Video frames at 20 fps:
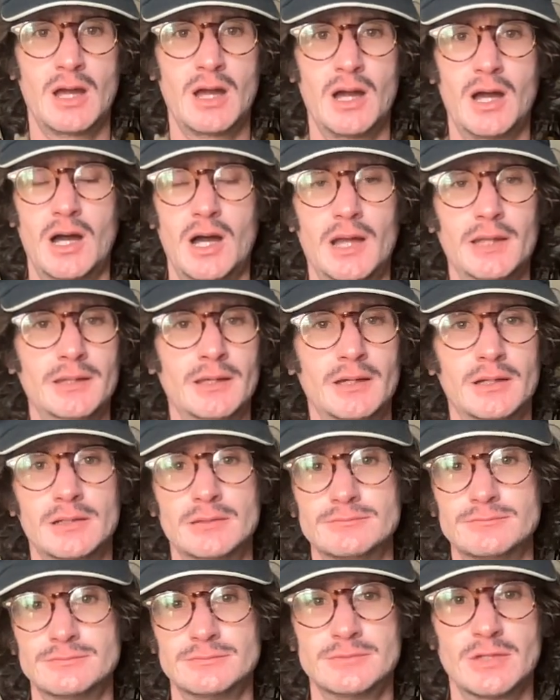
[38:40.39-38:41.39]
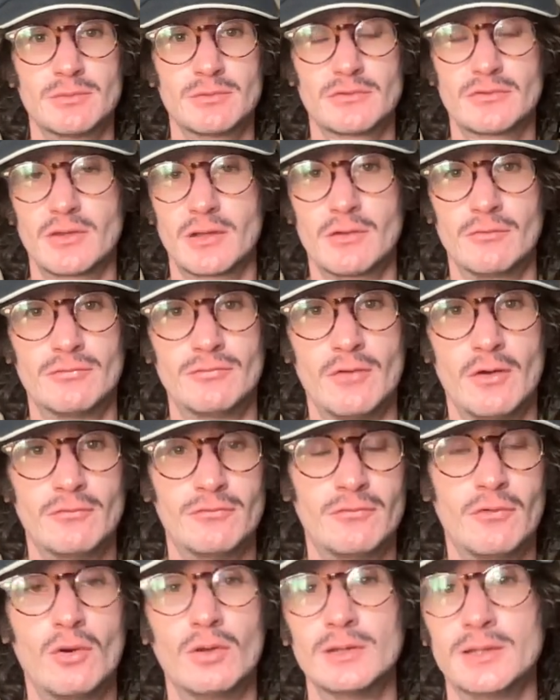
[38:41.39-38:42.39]
There was like a
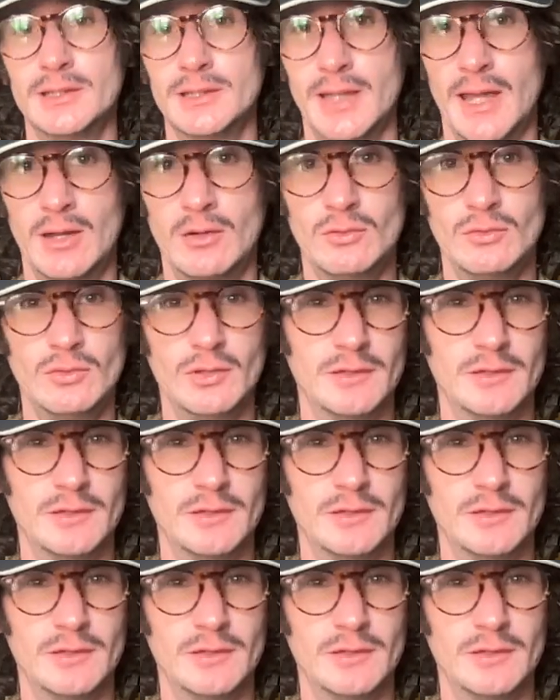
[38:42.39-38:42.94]
falling out